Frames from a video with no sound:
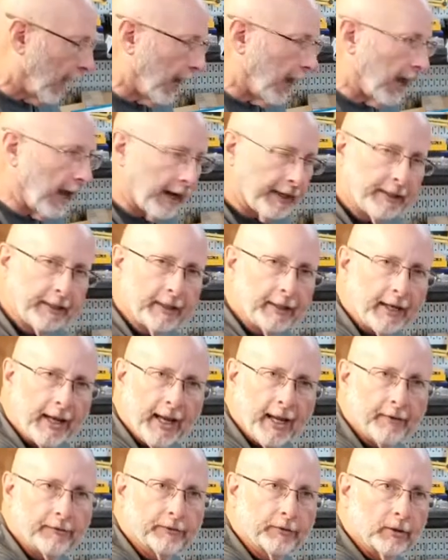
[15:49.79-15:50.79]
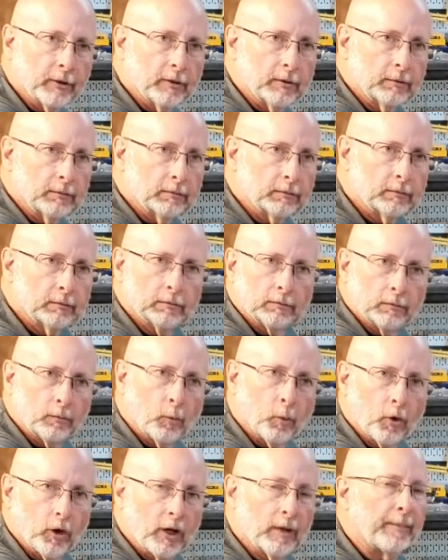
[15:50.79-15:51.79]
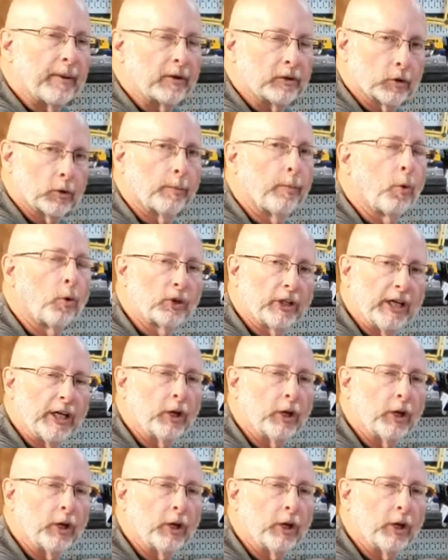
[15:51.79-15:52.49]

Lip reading: I didn't have to worry about supporting